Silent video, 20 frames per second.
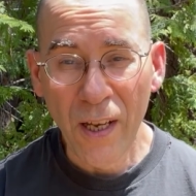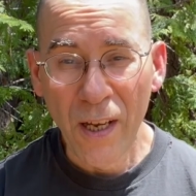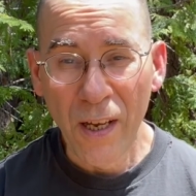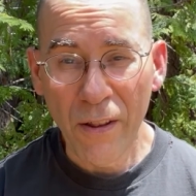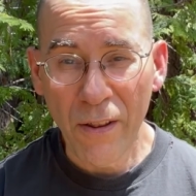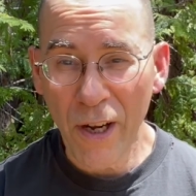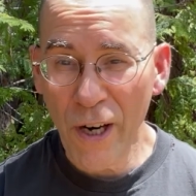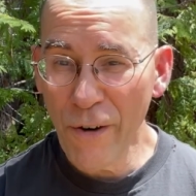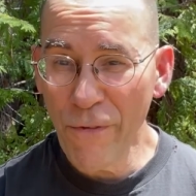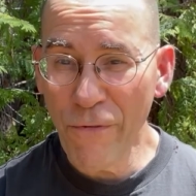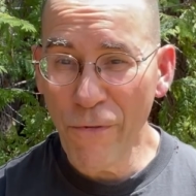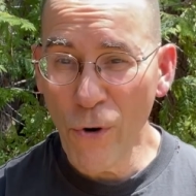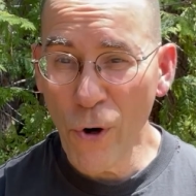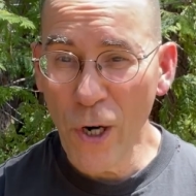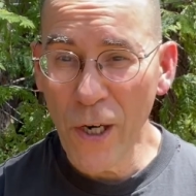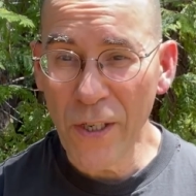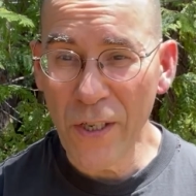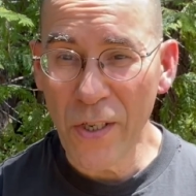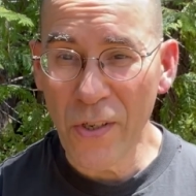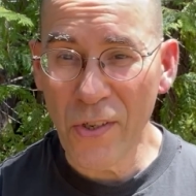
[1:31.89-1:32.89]

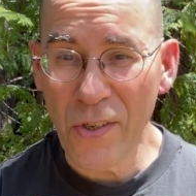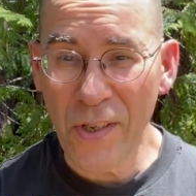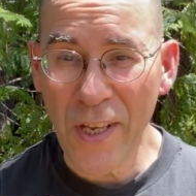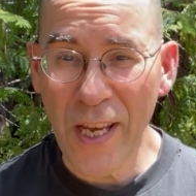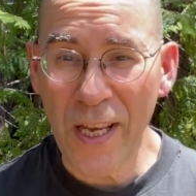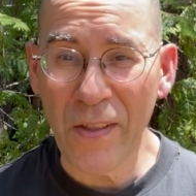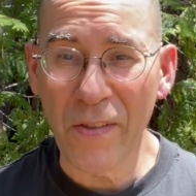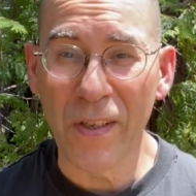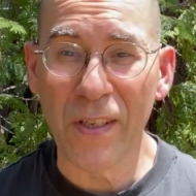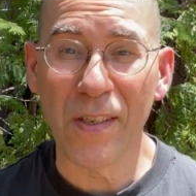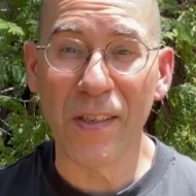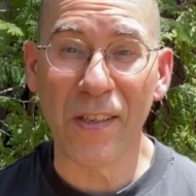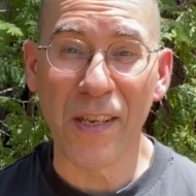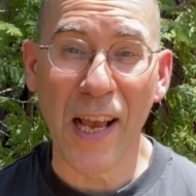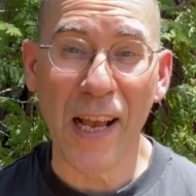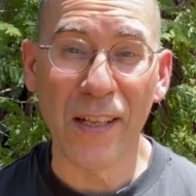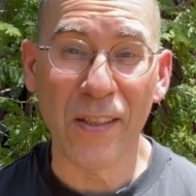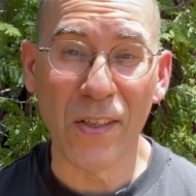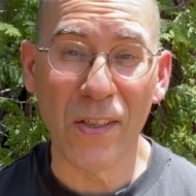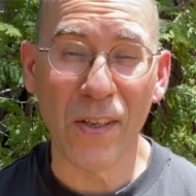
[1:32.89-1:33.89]
Therefore, to state the
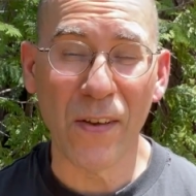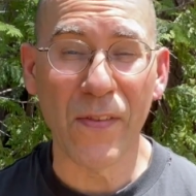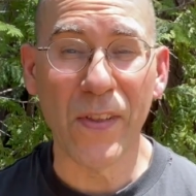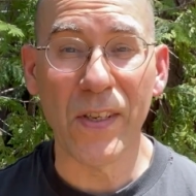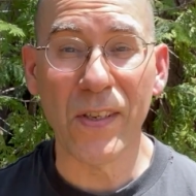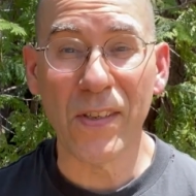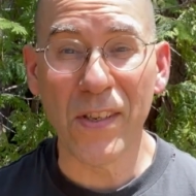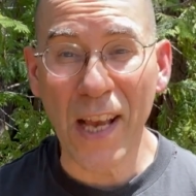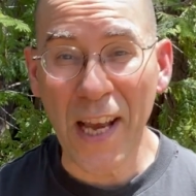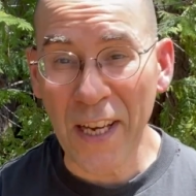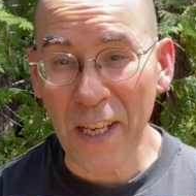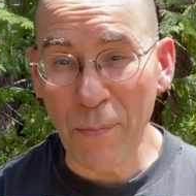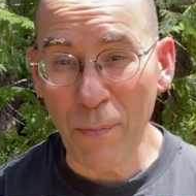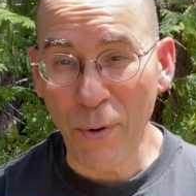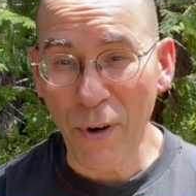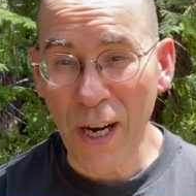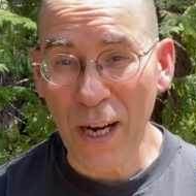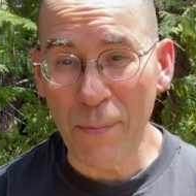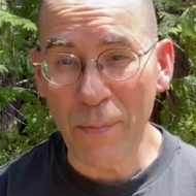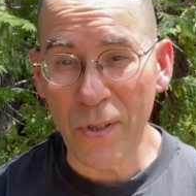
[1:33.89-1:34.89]
sense of the second
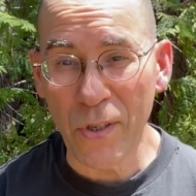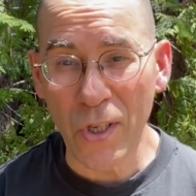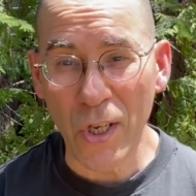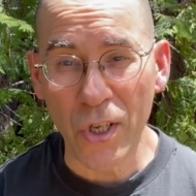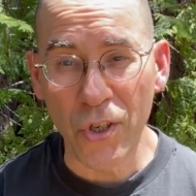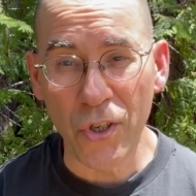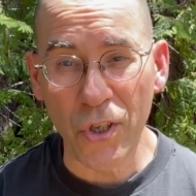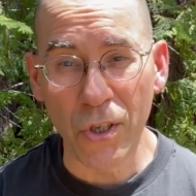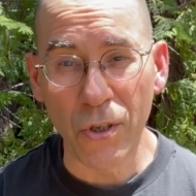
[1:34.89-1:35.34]
proposition,